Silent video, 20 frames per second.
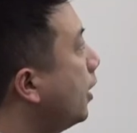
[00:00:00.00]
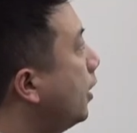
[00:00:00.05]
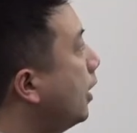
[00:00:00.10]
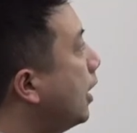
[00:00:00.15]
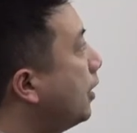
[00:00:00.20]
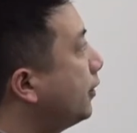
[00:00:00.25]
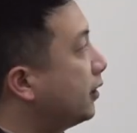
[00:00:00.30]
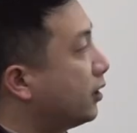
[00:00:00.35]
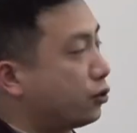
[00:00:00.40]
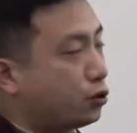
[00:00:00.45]

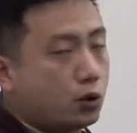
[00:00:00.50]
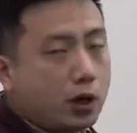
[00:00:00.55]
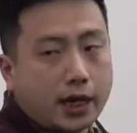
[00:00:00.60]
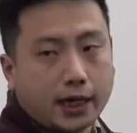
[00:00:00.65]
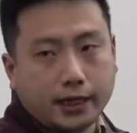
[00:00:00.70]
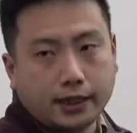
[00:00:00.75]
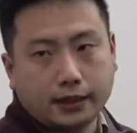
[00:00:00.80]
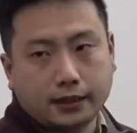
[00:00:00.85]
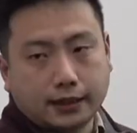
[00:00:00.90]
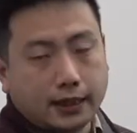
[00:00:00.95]
under
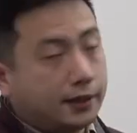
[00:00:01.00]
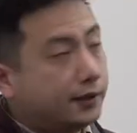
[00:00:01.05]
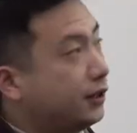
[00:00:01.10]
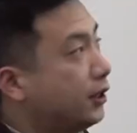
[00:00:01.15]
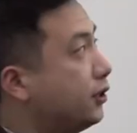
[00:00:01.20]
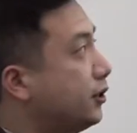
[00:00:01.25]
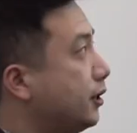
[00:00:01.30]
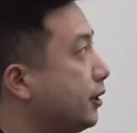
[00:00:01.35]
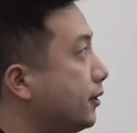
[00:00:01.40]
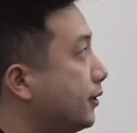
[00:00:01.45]
dry
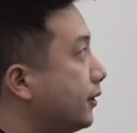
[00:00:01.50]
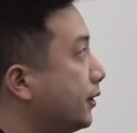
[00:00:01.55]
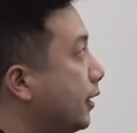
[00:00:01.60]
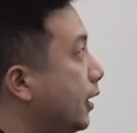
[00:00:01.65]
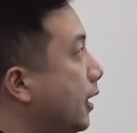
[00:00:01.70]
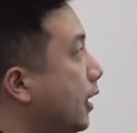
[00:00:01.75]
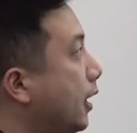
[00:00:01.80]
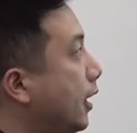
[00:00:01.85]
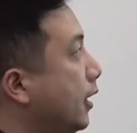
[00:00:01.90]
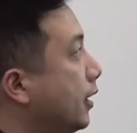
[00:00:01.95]
conditions.
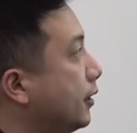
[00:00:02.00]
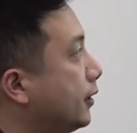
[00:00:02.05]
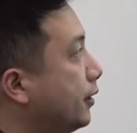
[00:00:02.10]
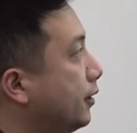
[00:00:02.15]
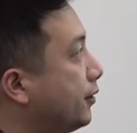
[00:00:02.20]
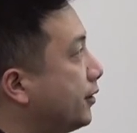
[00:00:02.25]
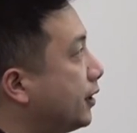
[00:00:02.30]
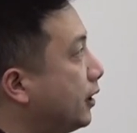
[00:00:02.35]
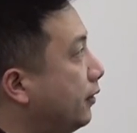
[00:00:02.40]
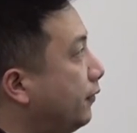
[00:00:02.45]

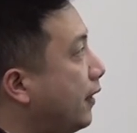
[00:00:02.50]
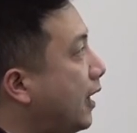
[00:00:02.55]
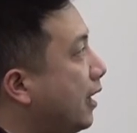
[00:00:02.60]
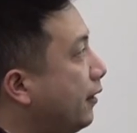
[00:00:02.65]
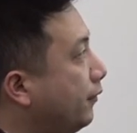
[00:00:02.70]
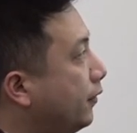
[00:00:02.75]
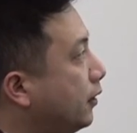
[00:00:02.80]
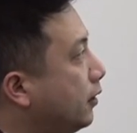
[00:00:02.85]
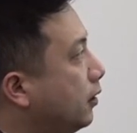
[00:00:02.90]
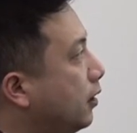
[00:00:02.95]
So
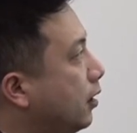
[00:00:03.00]
survival